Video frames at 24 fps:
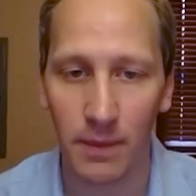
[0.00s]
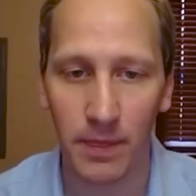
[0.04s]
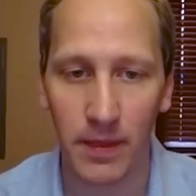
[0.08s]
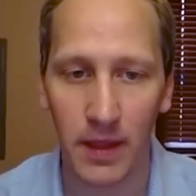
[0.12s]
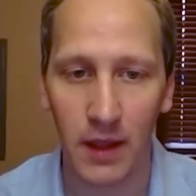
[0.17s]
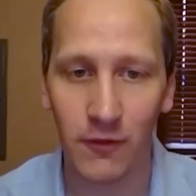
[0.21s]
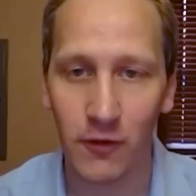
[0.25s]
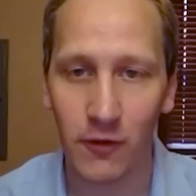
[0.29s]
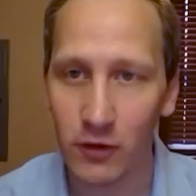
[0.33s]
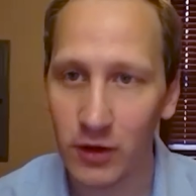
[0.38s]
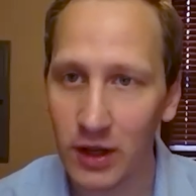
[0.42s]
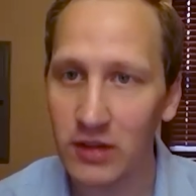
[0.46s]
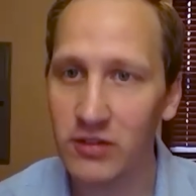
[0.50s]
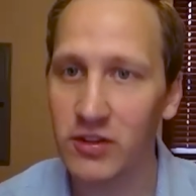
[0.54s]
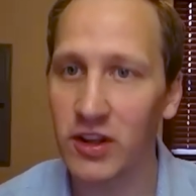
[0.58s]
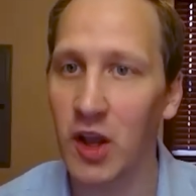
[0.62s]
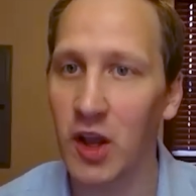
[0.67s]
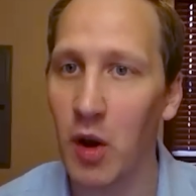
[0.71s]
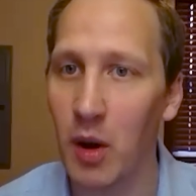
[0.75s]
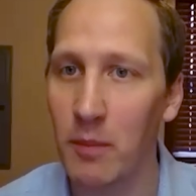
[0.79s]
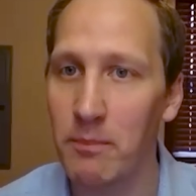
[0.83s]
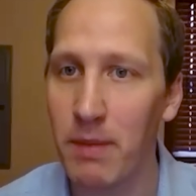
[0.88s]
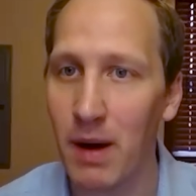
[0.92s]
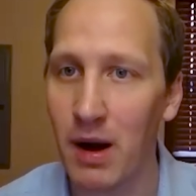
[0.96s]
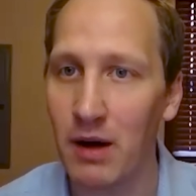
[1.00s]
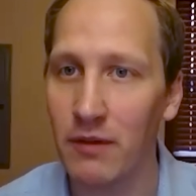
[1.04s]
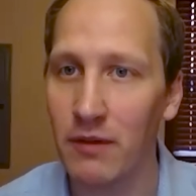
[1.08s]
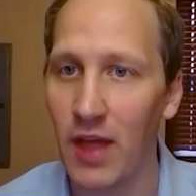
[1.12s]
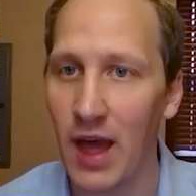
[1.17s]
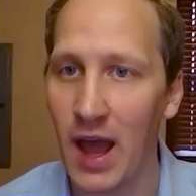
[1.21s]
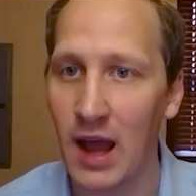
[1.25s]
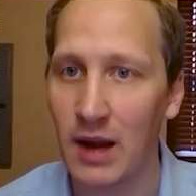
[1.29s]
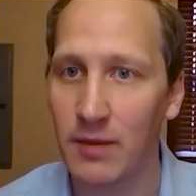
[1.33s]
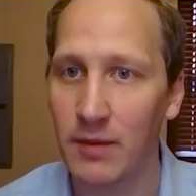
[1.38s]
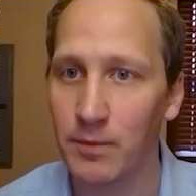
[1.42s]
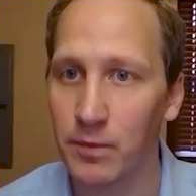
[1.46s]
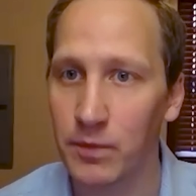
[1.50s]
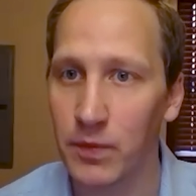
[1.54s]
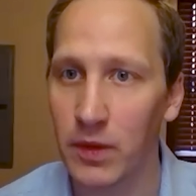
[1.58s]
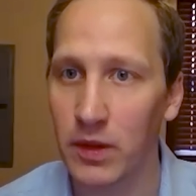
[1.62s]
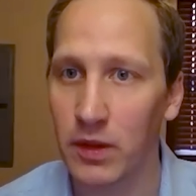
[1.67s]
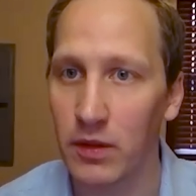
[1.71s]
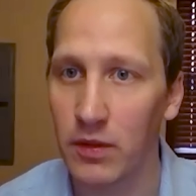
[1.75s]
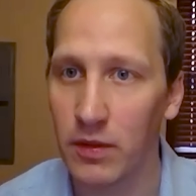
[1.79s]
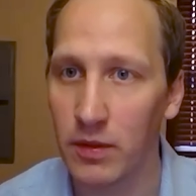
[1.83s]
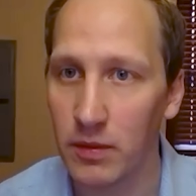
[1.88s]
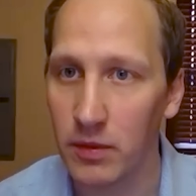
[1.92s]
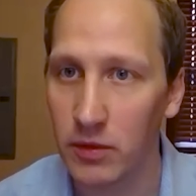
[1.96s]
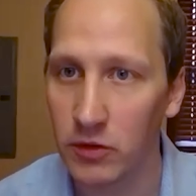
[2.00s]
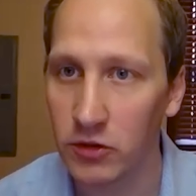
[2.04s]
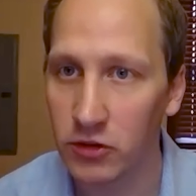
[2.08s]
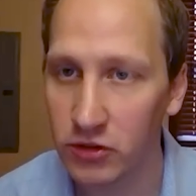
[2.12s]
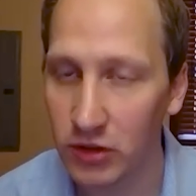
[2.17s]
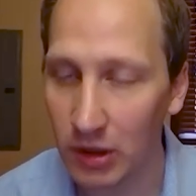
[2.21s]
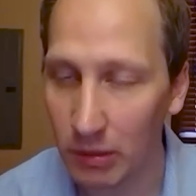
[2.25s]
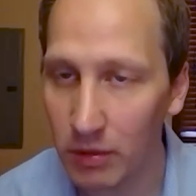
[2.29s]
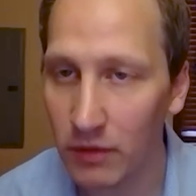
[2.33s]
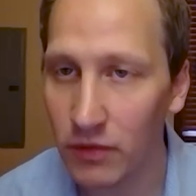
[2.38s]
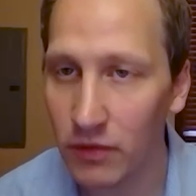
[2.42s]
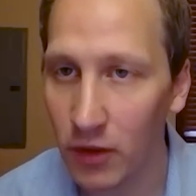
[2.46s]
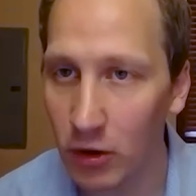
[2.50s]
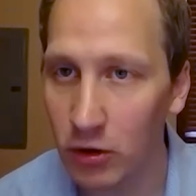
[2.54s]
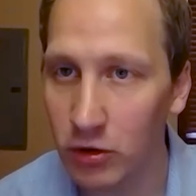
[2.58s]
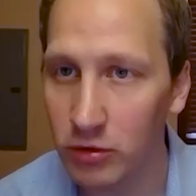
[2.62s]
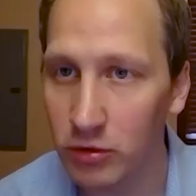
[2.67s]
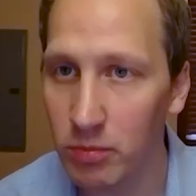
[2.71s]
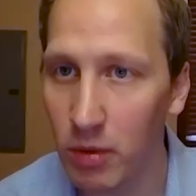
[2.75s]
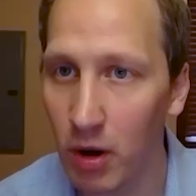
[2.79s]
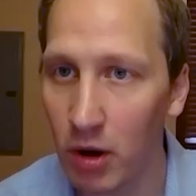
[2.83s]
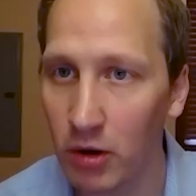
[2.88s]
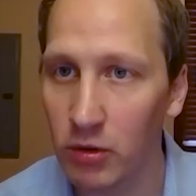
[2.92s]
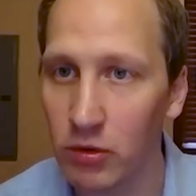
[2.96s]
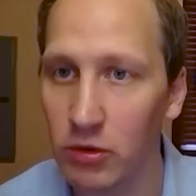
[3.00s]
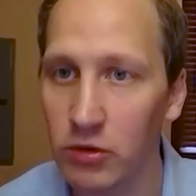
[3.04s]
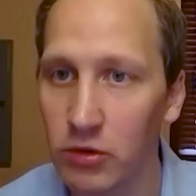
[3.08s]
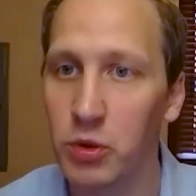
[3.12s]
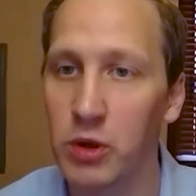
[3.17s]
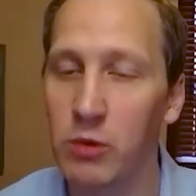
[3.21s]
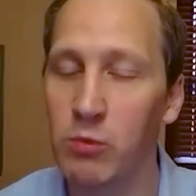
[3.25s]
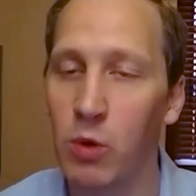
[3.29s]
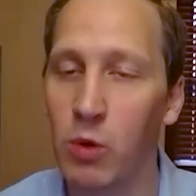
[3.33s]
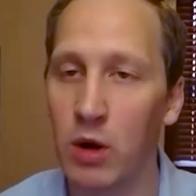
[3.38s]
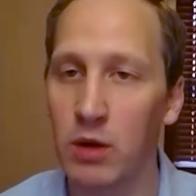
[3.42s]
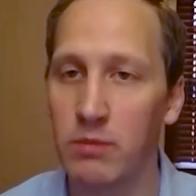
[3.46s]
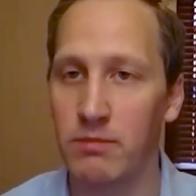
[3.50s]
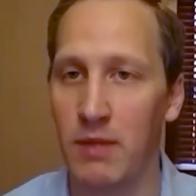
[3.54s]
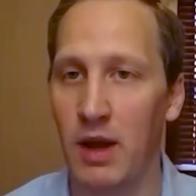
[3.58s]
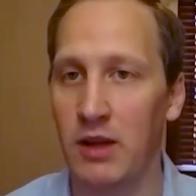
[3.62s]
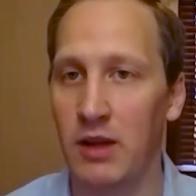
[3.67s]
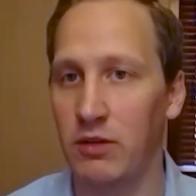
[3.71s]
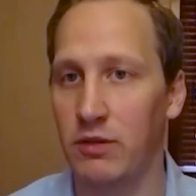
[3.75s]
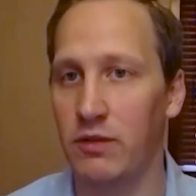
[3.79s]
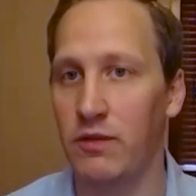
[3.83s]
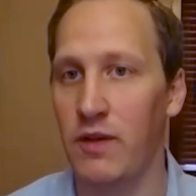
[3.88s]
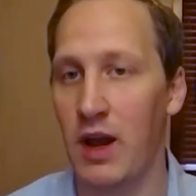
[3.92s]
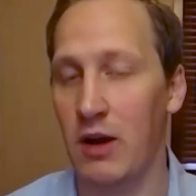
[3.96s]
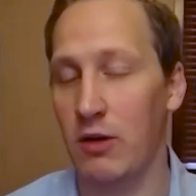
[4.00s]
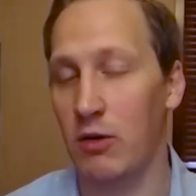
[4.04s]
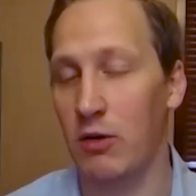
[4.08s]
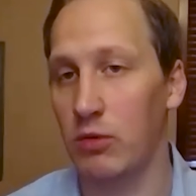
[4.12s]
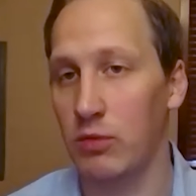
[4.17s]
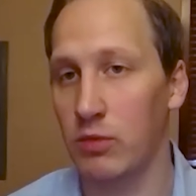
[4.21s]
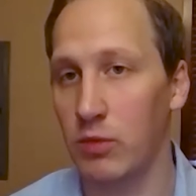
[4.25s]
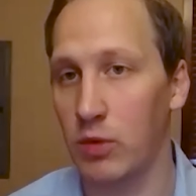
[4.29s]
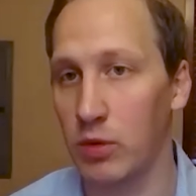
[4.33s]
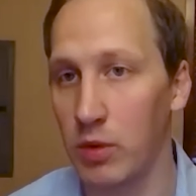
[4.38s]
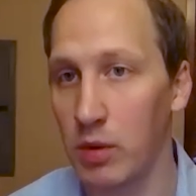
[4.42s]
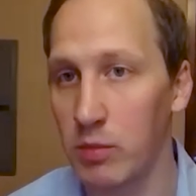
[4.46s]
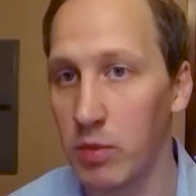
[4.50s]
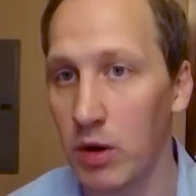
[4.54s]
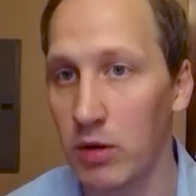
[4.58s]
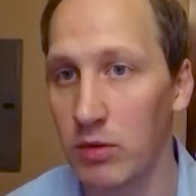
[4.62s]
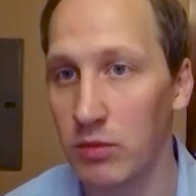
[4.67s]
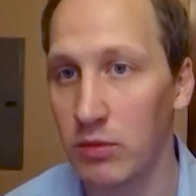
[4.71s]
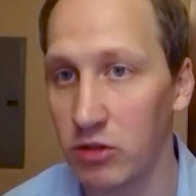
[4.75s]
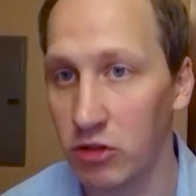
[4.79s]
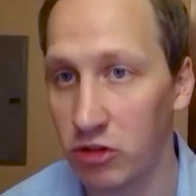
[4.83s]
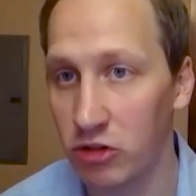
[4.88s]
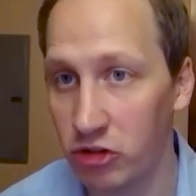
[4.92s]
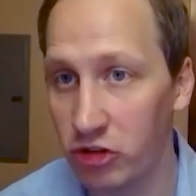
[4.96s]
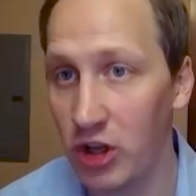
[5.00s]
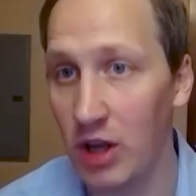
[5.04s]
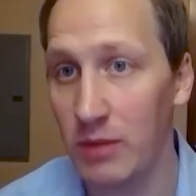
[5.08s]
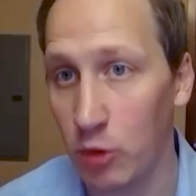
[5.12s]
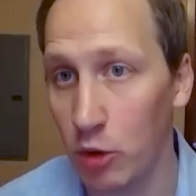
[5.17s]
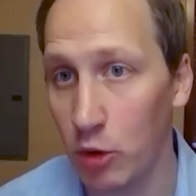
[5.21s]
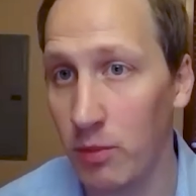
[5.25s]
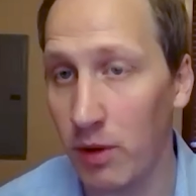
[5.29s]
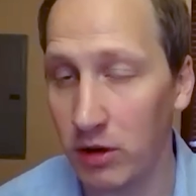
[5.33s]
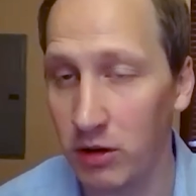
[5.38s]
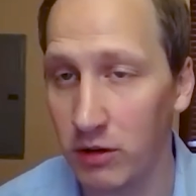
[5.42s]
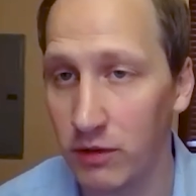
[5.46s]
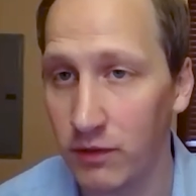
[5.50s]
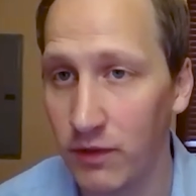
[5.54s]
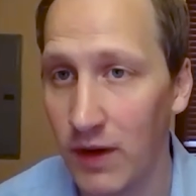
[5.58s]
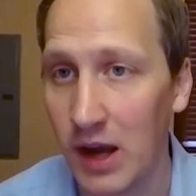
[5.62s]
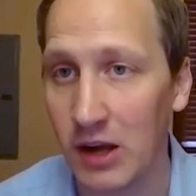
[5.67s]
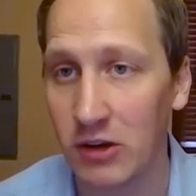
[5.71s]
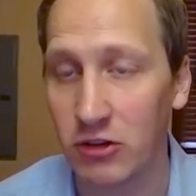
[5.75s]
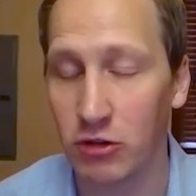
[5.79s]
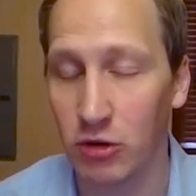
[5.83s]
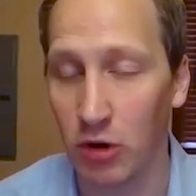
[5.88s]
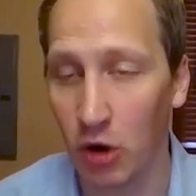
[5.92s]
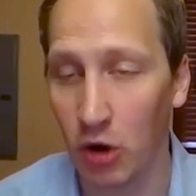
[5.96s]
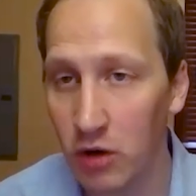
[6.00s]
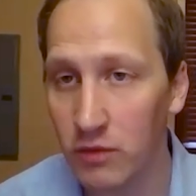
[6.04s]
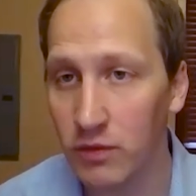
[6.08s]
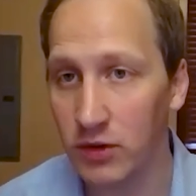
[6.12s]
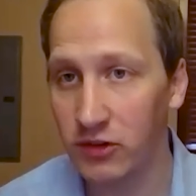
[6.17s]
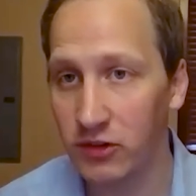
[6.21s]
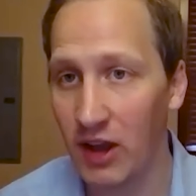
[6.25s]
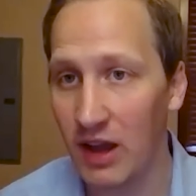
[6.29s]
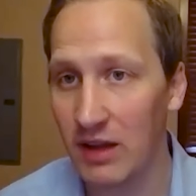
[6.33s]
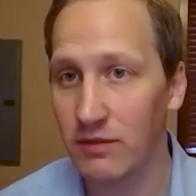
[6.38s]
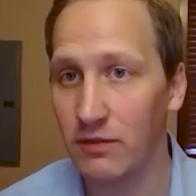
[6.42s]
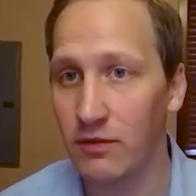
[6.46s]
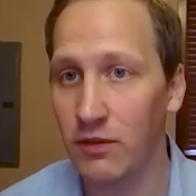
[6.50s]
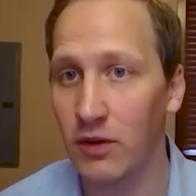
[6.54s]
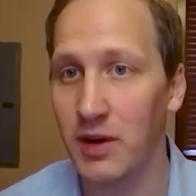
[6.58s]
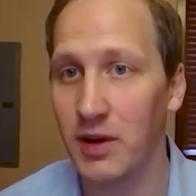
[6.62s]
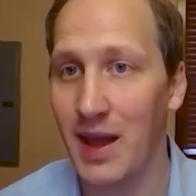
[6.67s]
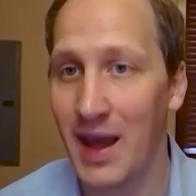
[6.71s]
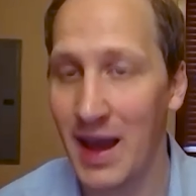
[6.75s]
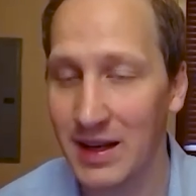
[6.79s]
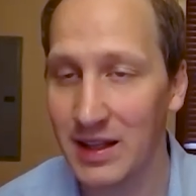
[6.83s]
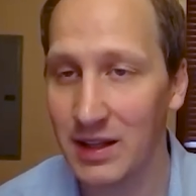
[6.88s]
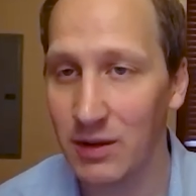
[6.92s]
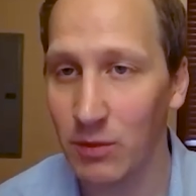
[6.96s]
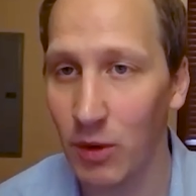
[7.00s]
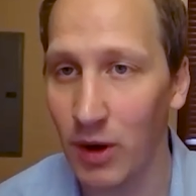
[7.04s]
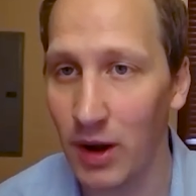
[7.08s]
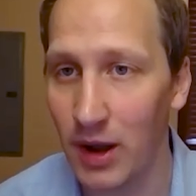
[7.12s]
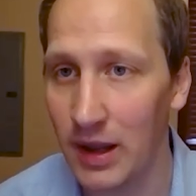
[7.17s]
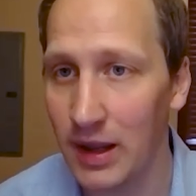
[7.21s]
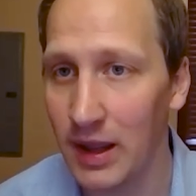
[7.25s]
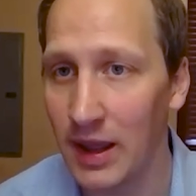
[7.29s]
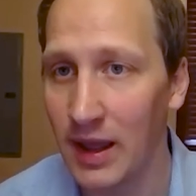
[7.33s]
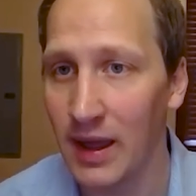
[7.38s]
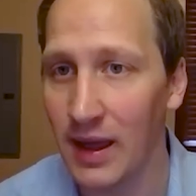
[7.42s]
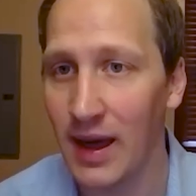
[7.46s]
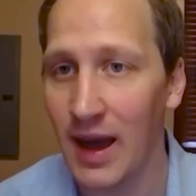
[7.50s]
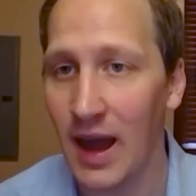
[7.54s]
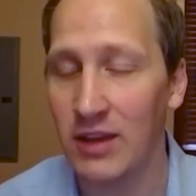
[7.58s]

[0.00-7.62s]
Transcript: If you need to go above that, some of those models we won't manufacture or we won't ship or manufacture over 10 foot anyway,